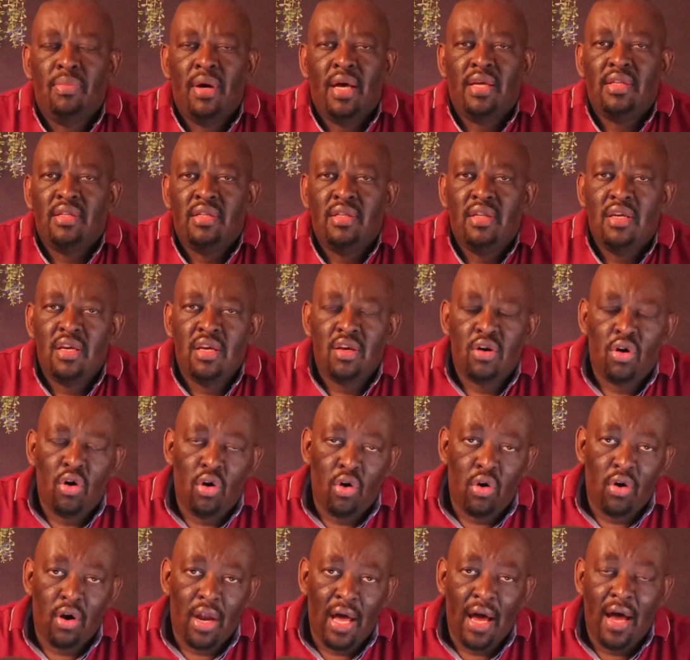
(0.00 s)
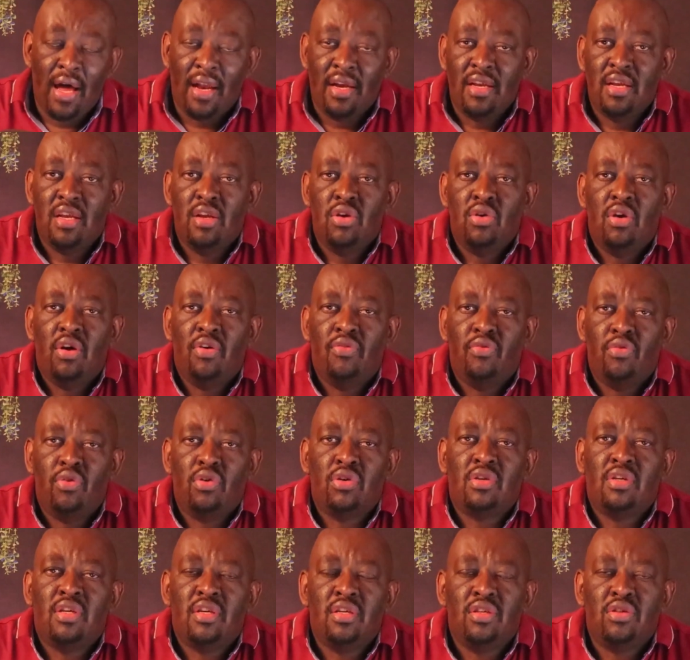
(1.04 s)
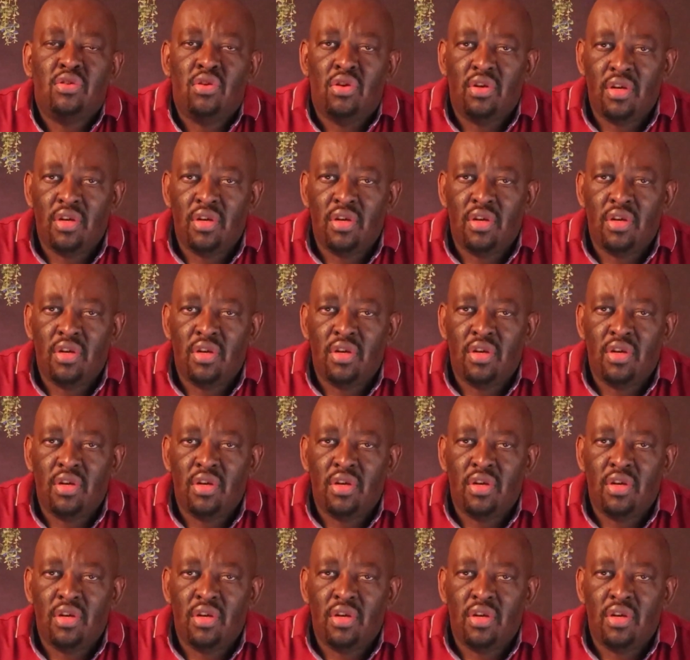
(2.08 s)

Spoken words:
birthday or are in your 40s